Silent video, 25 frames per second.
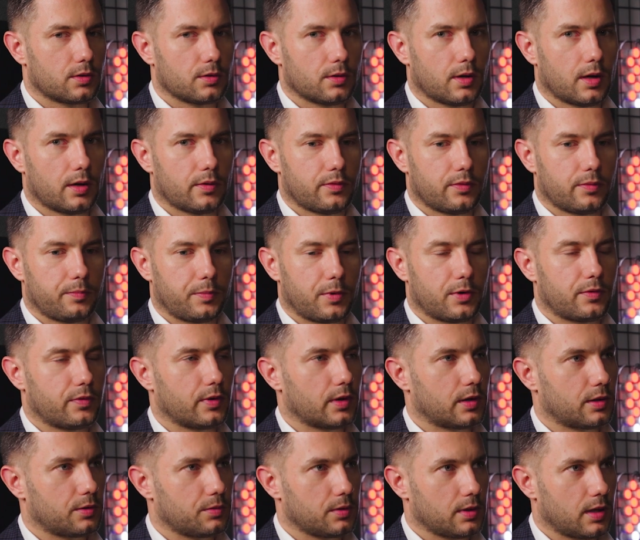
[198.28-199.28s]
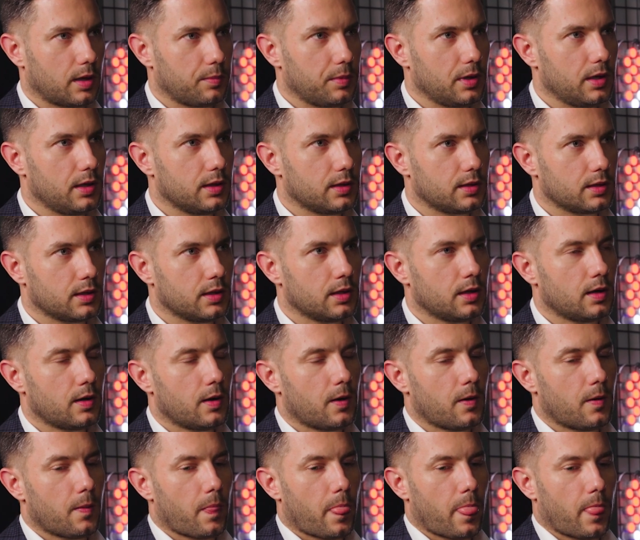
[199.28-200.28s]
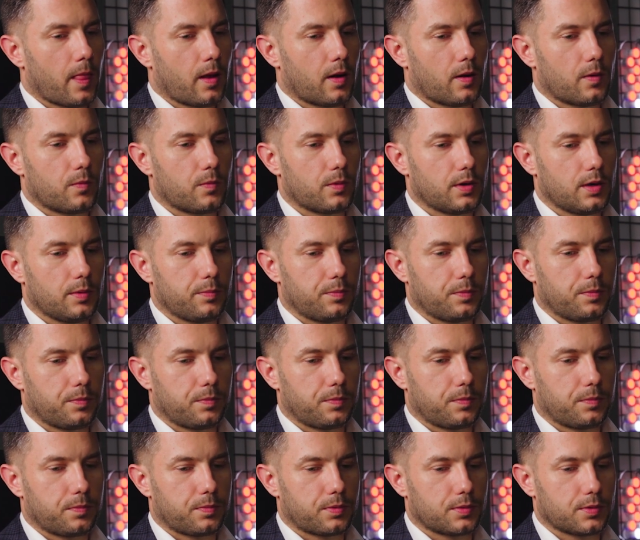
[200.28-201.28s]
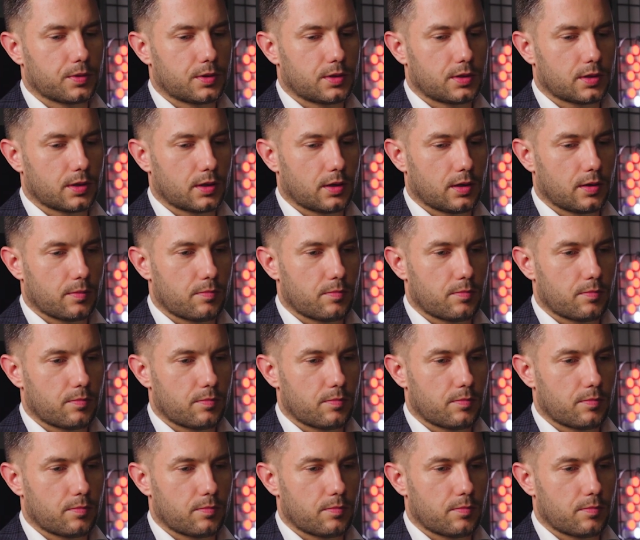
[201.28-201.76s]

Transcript: to have perfect readability, we put